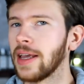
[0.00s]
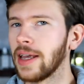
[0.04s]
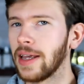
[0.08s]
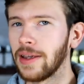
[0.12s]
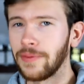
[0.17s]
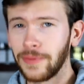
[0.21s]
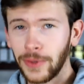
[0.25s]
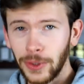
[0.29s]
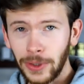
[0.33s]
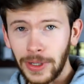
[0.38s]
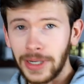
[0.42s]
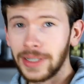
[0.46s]

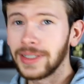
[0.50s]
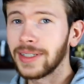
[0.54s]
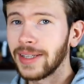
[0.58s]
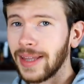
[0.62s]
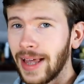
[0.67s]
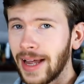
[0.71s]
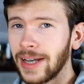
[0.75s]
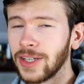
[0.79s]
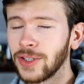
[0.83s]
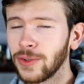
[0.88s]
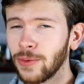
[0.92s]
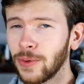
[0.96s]
If you're into
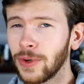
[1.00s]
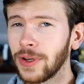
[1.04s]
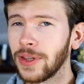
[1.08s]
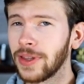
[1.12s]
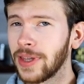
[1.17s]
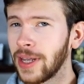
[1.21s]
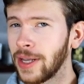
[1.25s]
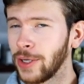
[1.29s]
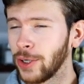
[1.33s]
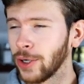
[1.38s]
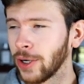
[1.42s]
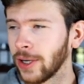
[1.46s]
that sort
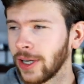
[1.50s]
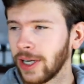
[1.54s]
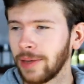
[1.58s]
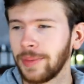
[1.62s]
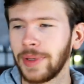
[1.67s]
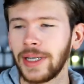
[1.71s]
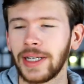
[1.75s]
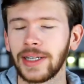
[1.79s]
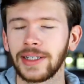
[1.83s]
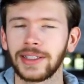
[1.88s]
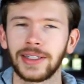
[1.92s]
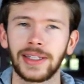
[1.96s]
of thing, you're going to
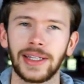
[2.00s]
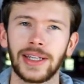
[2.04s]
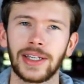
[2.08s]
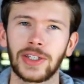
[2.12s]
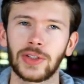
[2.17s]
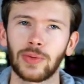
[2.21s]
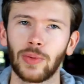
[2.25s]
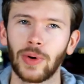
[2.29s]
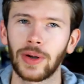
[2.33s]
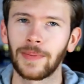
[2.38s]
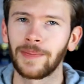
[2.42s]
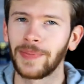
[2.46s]
be into
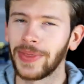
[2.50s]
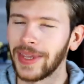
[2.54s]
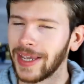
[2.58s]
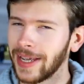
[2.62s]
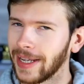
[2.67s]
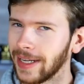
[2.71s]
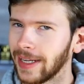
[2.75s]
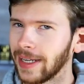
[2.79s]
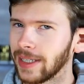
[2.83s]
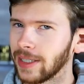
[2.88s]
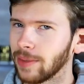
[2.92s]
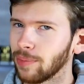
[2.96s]
this one.
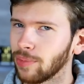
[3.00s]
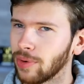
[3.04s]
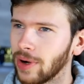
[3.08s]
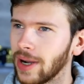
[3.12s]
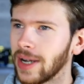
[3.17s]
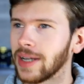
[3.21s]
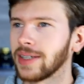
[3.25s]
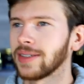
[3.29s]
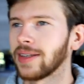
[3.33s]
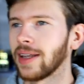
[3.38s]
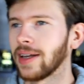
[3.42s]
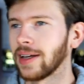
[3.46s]
And at the
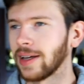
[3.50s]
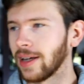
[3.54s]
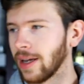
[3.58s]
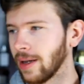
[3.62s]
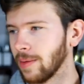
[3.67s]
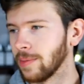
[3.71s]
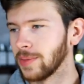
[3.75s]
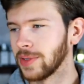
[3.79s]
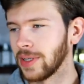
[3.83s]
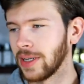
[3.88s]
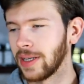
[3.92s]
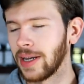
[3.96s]
price that it
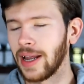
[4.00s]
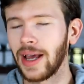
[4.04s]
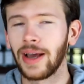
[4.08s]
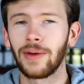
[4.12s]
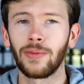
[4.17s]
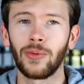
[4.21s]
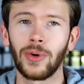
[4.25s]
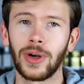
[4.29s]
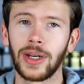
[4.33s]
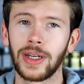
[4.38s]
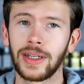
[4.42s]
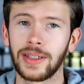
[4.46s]
comes in
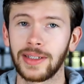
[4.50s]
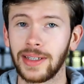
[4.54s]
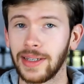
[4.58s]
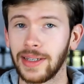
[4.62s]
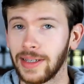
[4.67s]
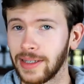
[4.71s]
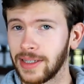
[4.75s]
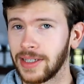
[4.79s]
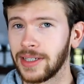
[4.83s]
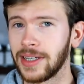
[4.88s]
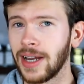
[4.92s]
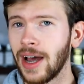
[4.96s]
at when it's
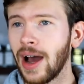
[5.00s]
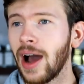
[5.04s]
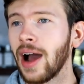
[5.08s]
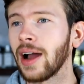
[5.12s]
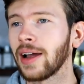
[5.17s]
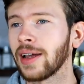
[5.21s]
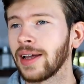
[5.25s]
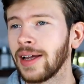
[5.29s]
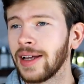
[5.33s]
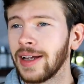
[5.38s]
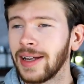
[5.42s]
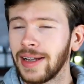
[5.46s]
in
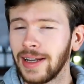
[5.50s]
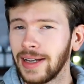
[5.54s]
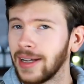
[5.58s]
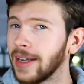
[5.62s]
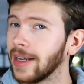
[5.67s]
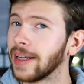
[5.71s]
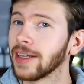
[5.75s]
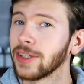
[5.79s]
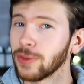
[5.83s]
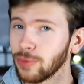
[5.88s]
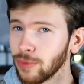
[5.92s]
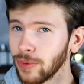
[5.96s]
stock,
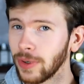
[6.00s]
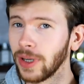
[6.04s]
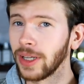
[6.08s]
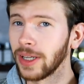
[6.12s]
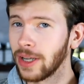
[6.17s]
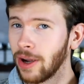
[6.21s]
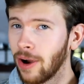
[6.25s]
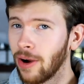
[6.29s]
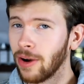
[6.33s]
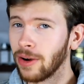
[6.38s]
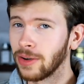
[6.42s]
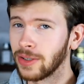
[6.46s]
it's
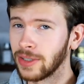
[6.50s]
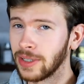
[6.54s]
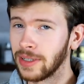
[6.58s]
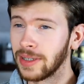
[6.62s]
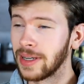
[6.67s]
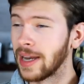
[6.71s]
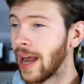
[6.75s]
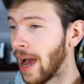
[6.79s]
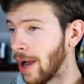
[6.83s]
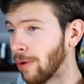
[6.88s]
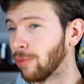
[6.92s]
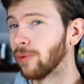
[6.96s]
really hard to
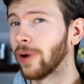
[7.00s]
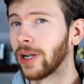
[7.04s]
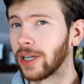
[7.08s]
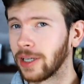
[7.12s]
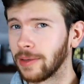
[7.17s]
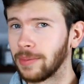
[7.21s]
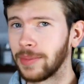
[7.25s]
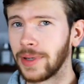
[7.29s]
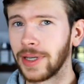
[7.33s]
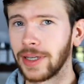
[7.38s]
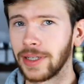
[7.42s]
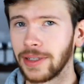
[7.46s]
not
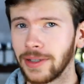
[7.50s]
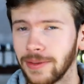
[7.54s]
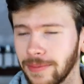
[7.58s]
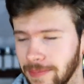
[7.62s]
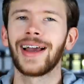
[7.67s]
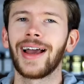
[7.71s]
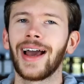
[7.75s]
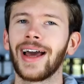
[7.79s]
recommend.